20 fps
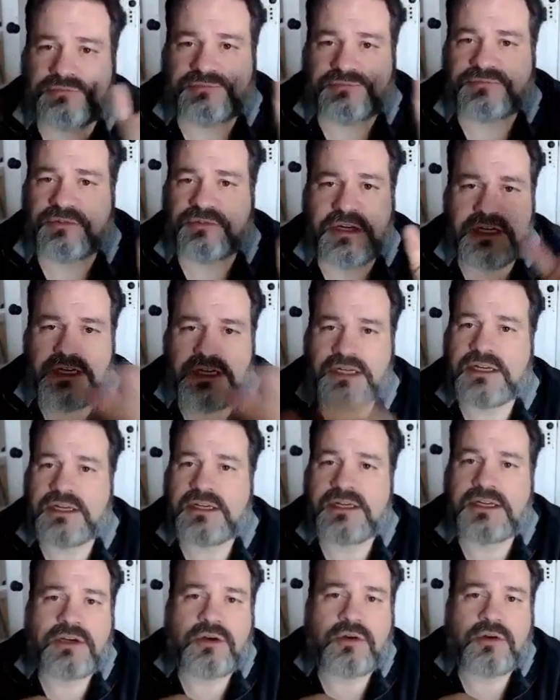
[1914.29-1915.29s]
free
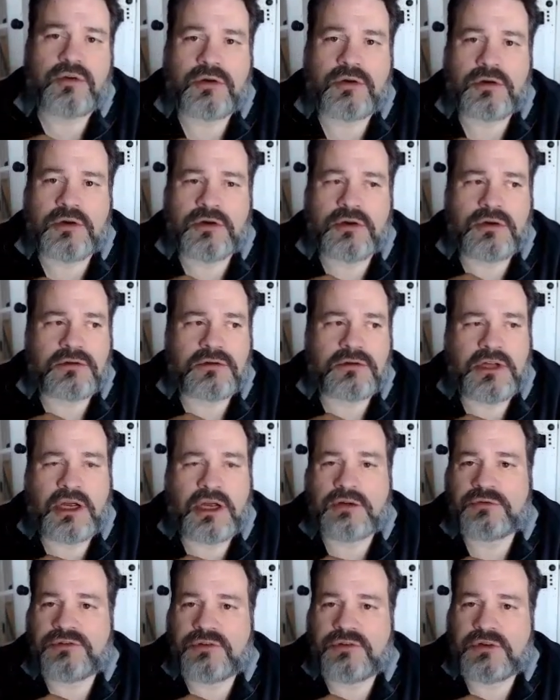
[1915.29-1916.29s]
or
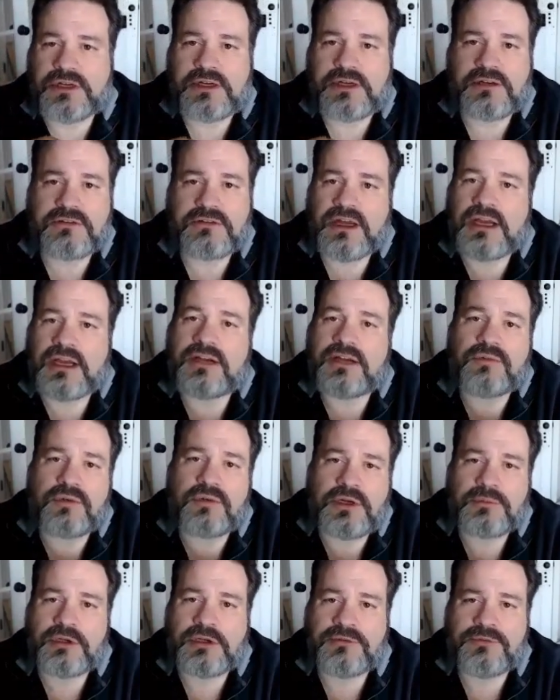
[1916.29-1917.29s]
non-restricted is kind of what
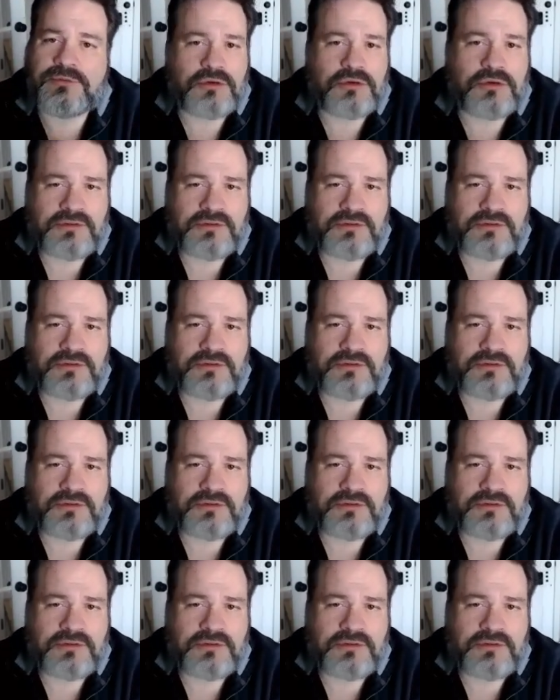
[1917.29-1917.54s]
I'm looking for.